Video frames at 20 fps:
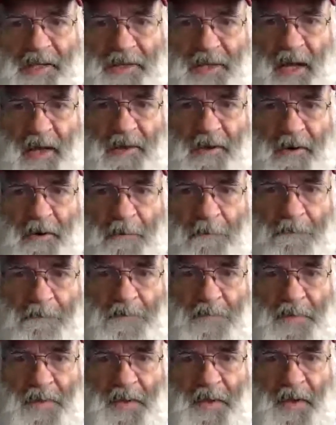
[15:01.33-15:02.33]
other
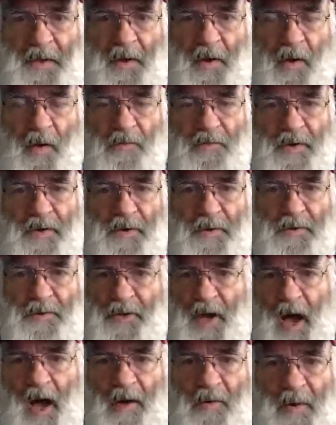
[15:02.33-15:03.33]
over
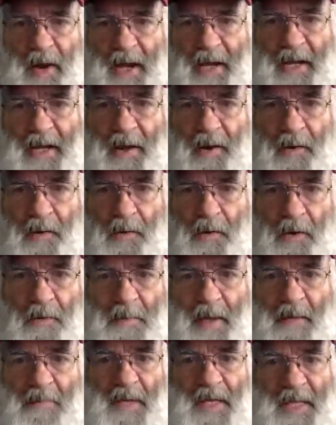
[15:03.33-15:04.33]
talk radio, or
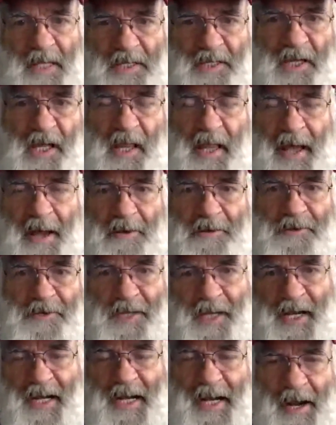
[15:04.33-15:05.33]
maybe this clown
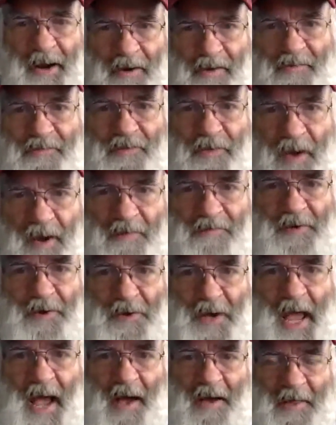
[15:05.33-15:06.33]
sitting here in front of you
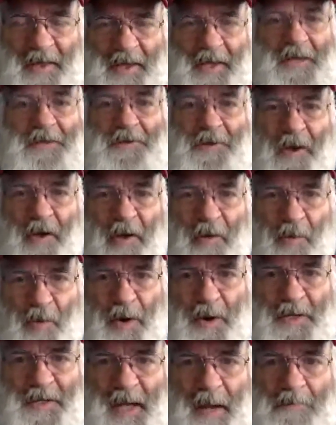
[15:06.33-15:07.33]
now that gets all
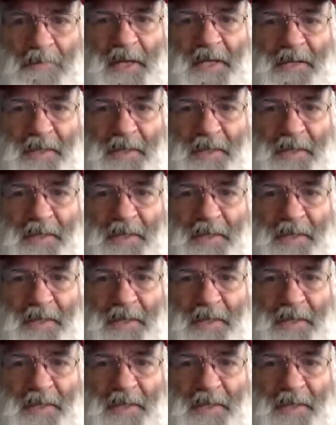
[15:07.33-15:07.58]
worked up. This